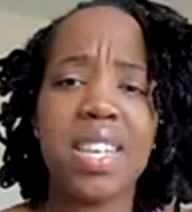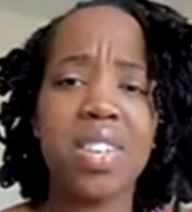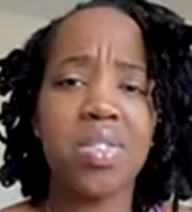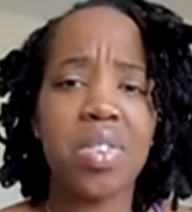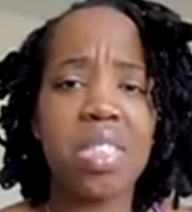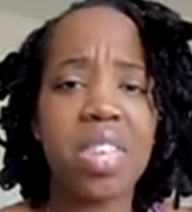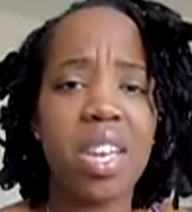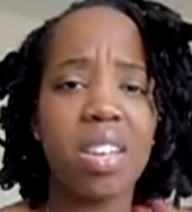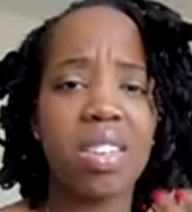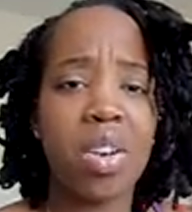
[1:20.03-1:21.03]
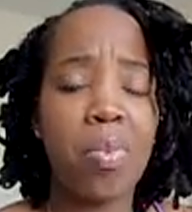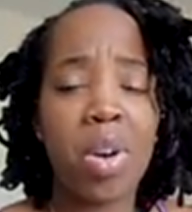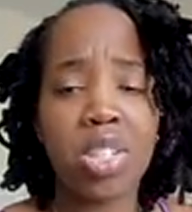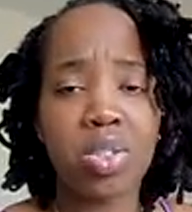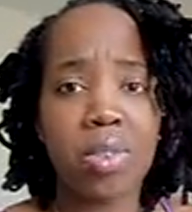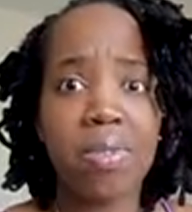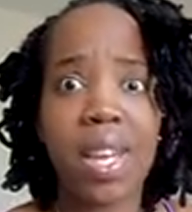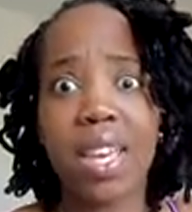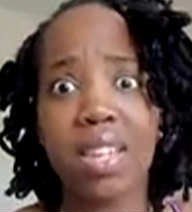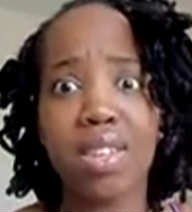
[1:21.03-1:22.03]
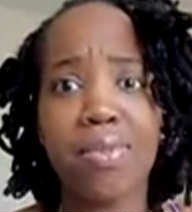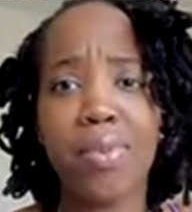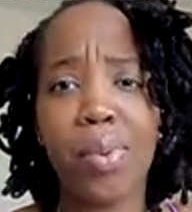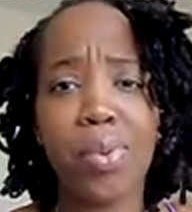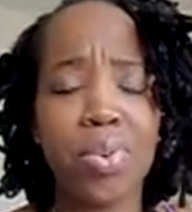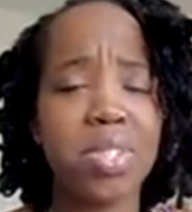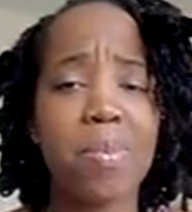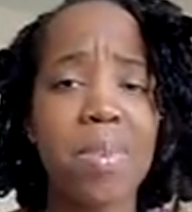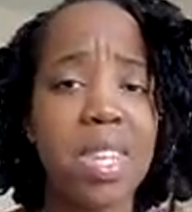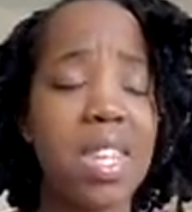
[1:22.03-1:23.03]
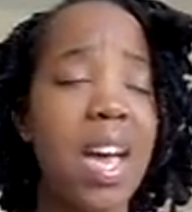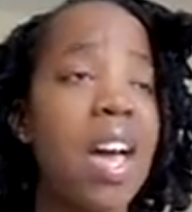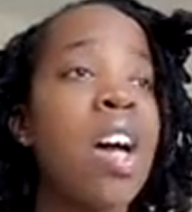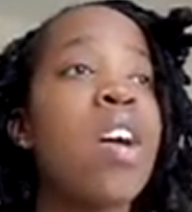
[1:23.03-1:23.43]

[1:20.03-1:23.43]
You know, they think nail polish is going to flake into the food or something like that.